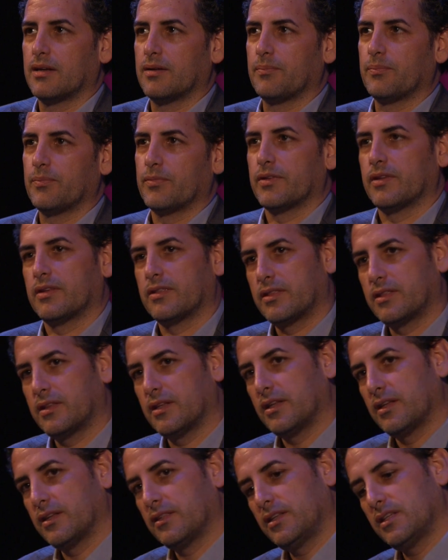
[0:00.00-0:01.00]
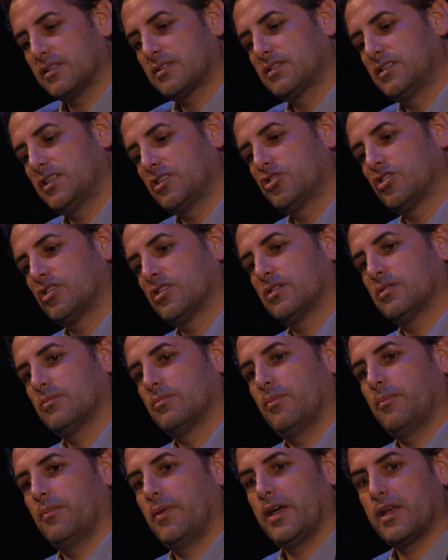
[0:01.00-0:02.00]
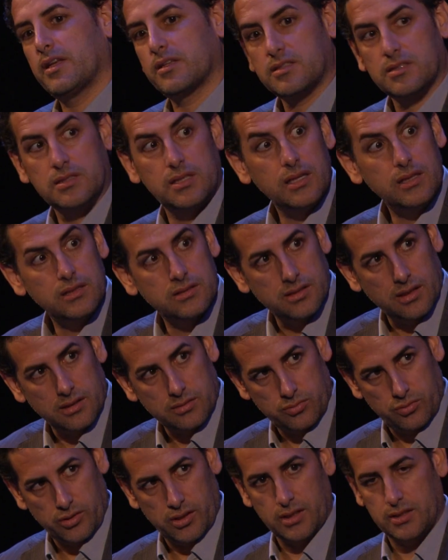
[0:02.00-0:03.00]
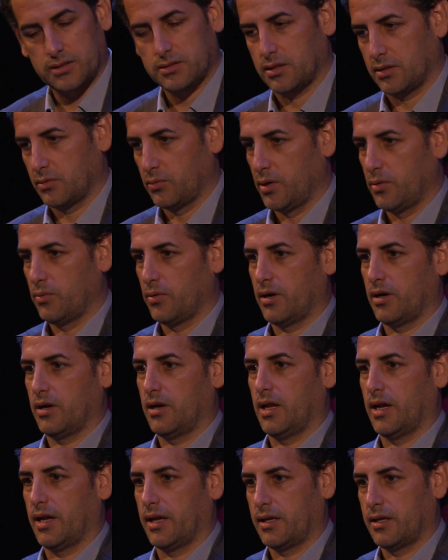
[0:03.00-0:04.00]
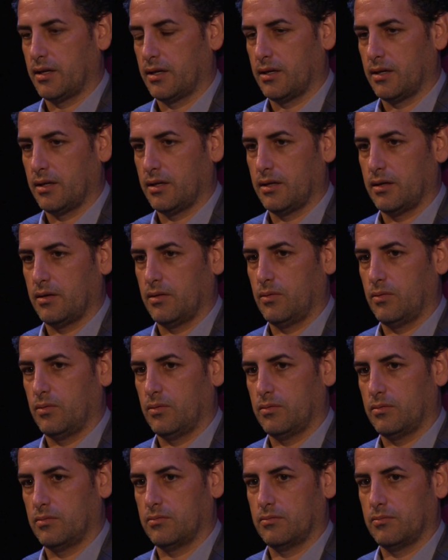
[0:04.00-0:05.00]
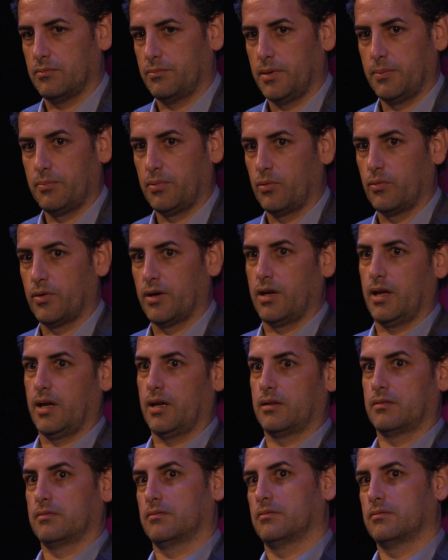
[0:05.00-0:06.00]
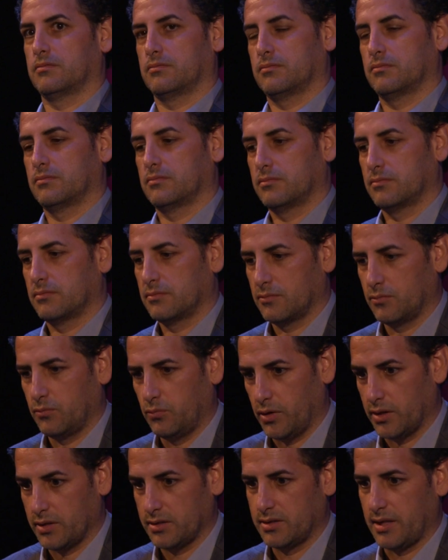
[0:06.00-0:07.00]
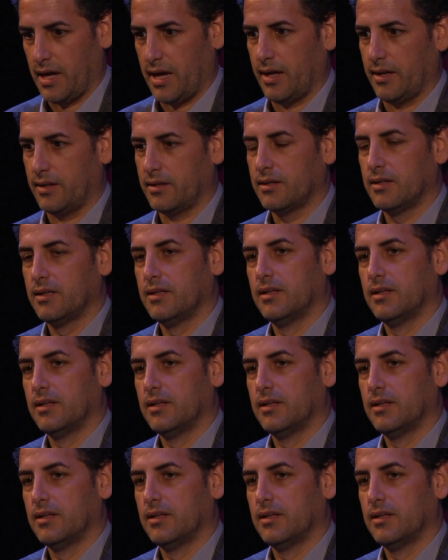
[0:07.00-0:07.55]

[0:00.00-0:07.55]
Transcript: This teacher made us sing zarzuelas, and we were like... people were like, what is that?